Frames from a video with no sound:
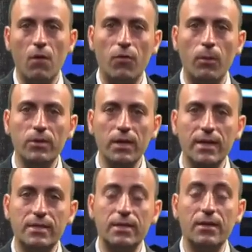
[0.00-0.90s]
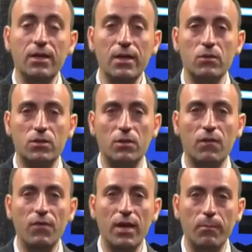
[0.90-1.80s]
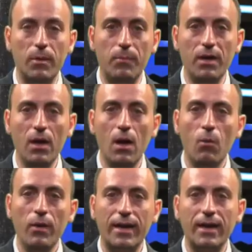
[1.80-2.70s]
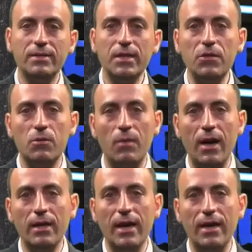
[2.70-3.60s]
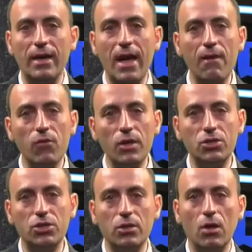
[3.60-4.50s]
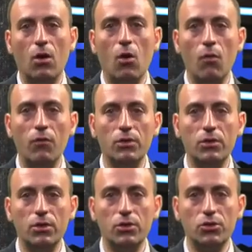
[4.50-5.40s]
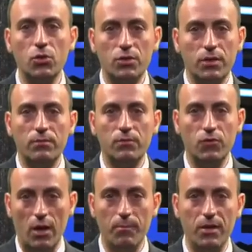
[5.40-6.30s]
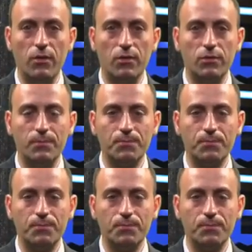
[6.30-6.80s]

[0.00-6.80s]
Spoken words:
From the instantaneous VMPP, we can determine an average over the chosen time period.